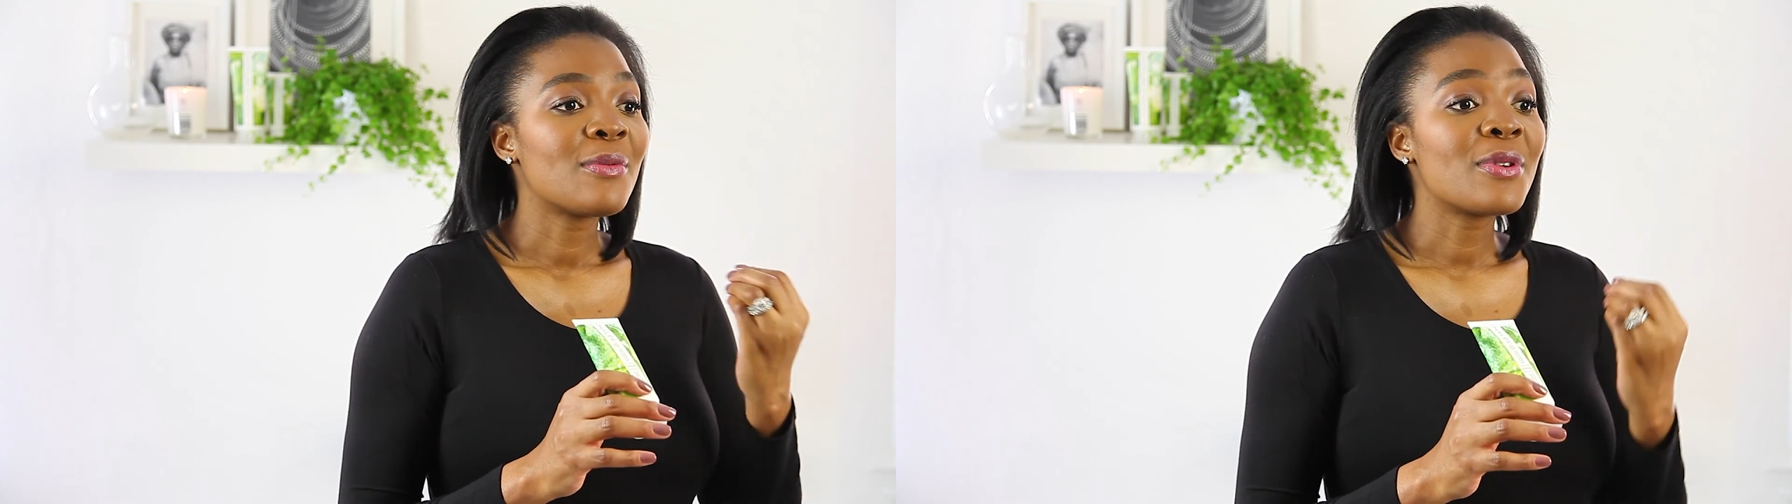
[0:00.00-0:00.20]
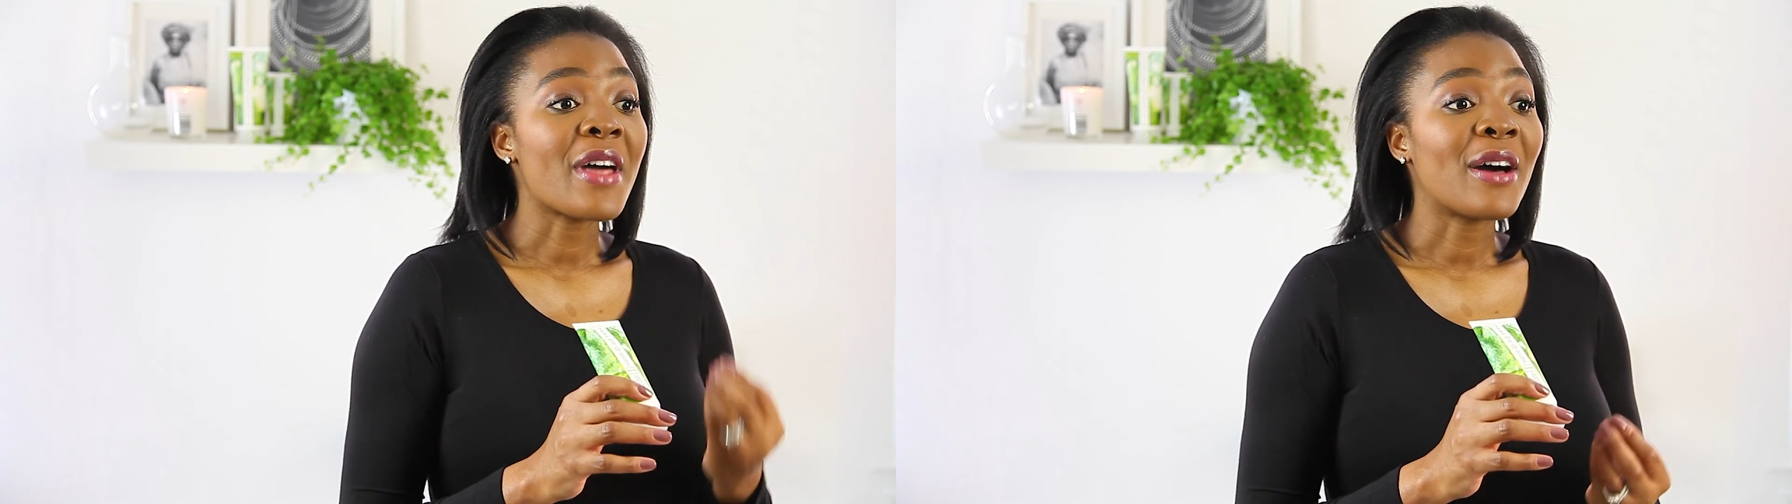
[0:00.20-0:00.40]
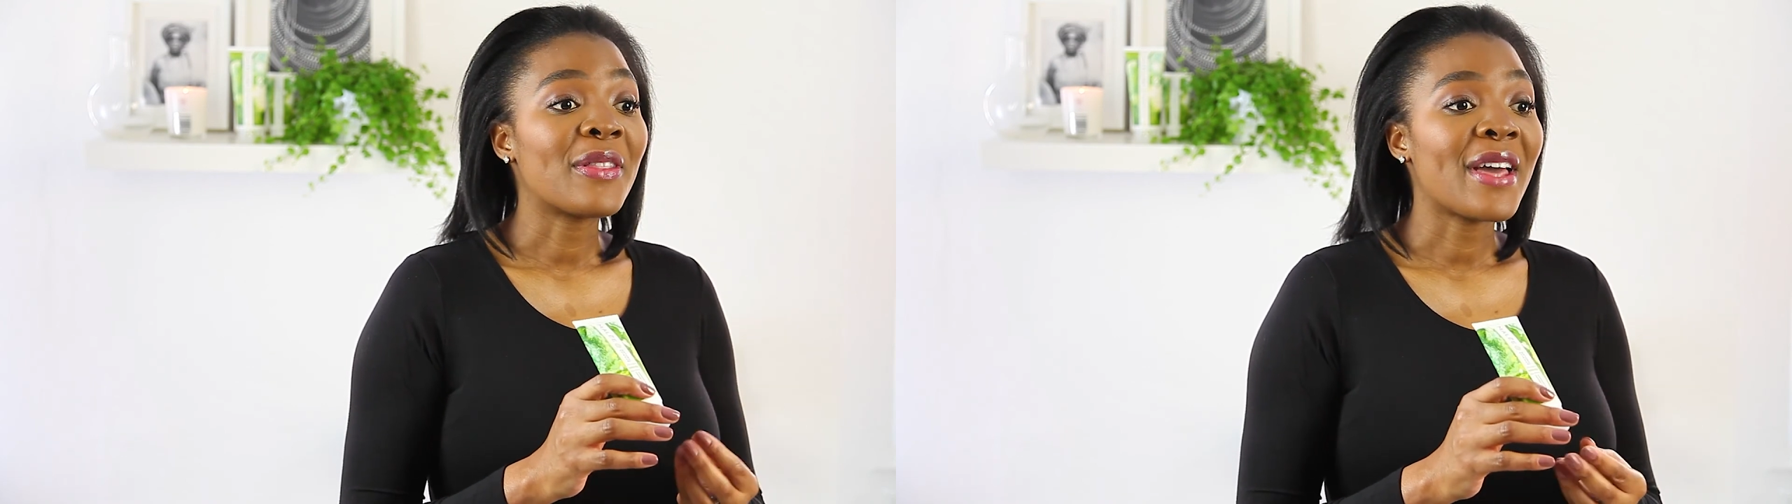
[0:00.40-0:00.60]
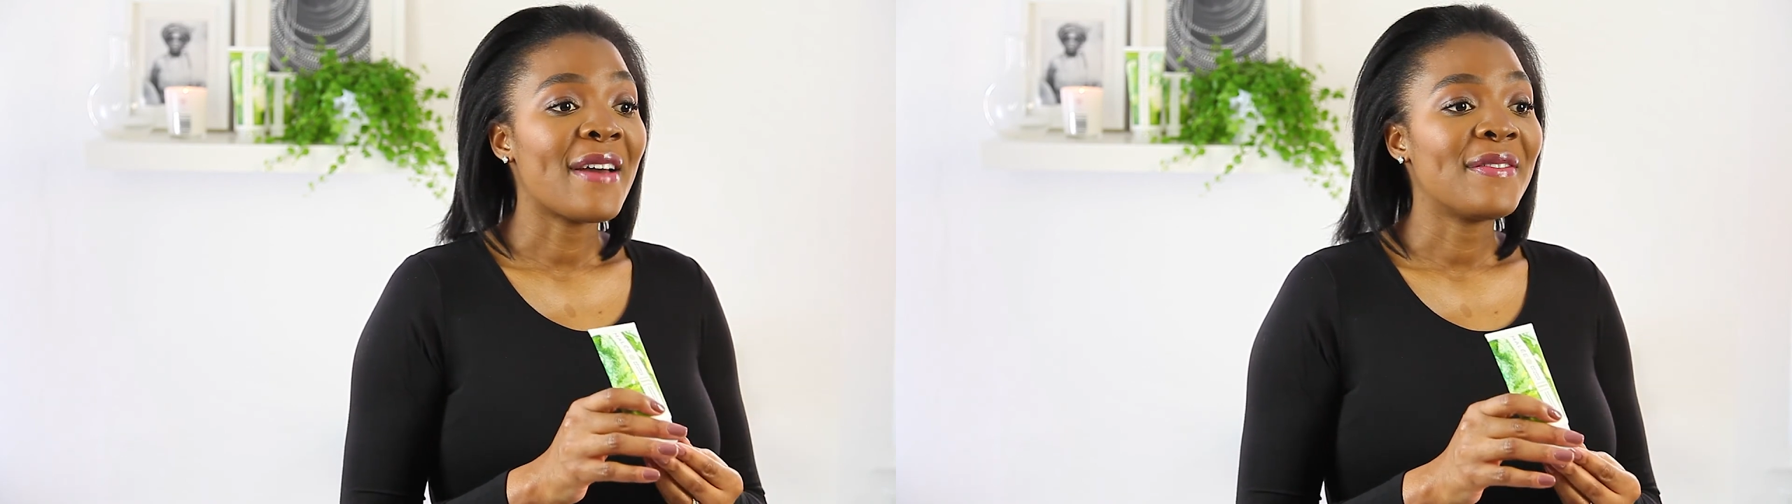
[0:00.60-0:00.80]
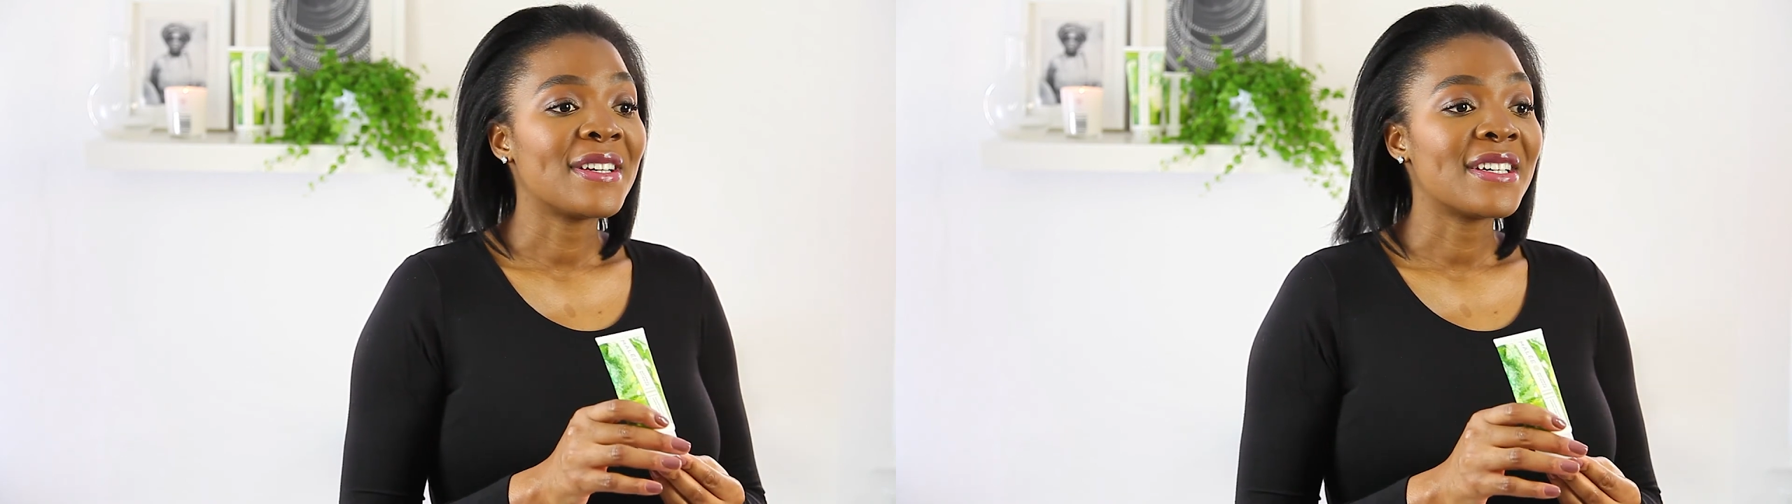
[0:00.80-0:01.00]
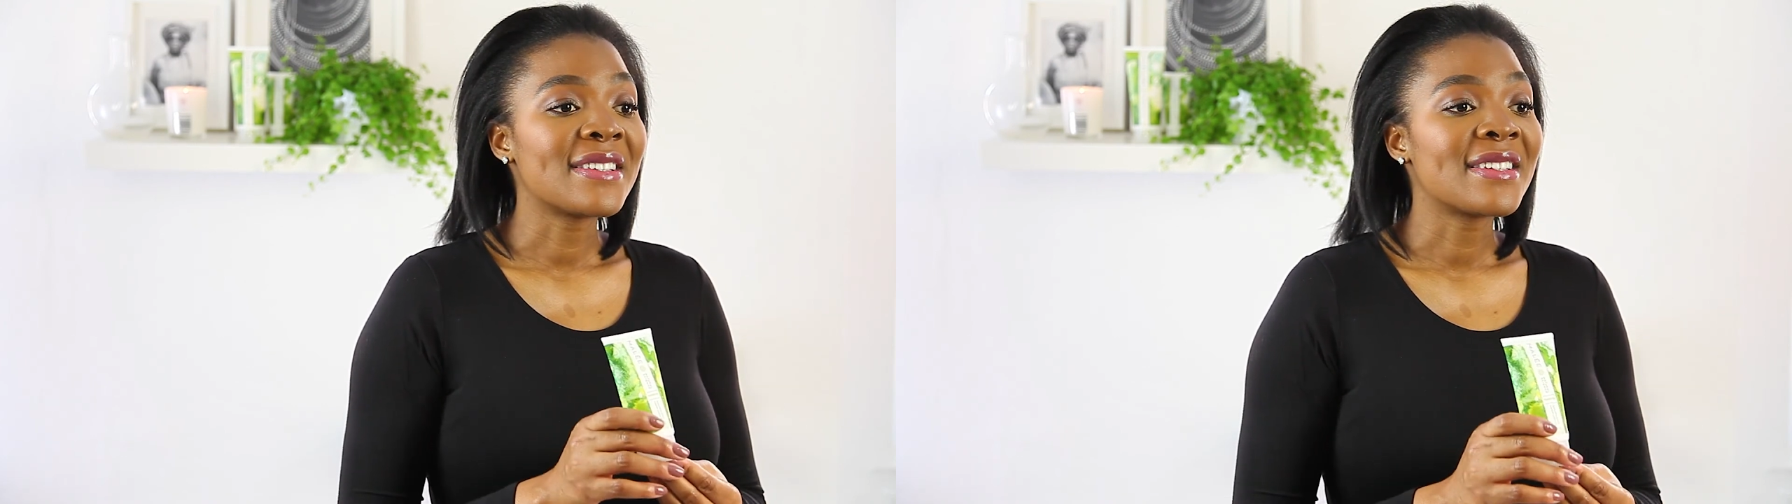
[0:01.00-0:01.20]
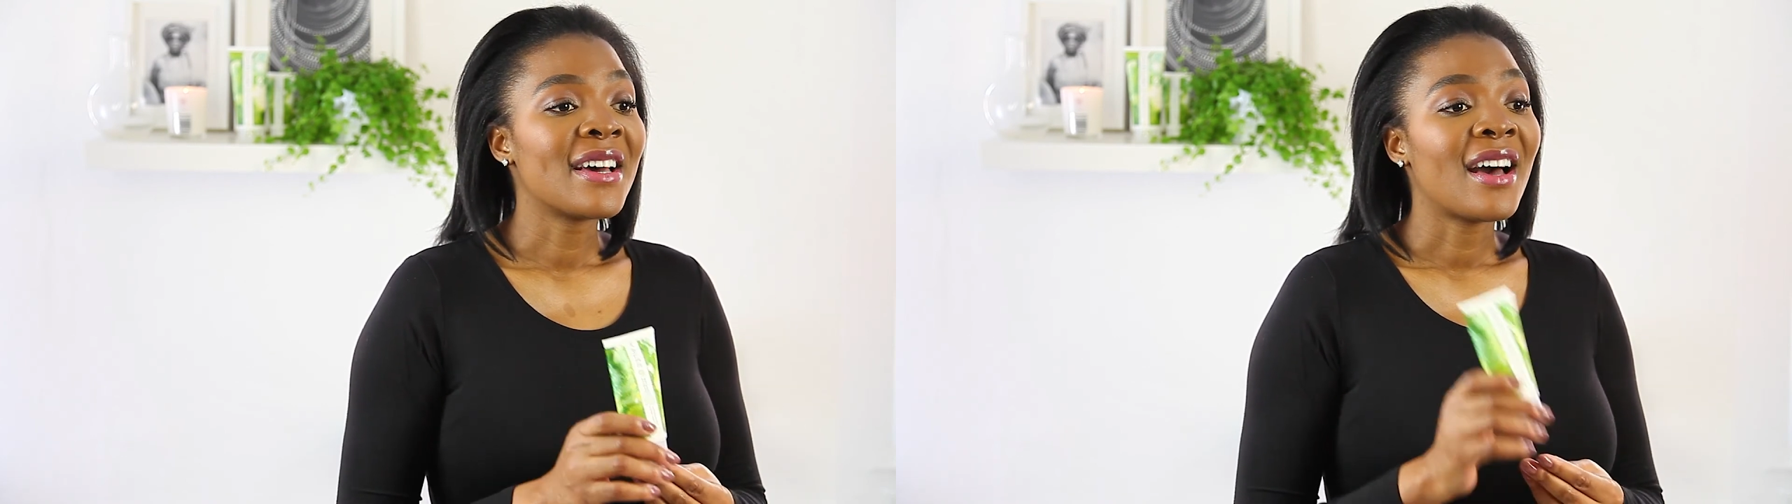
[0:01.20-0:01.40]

without the heaviness.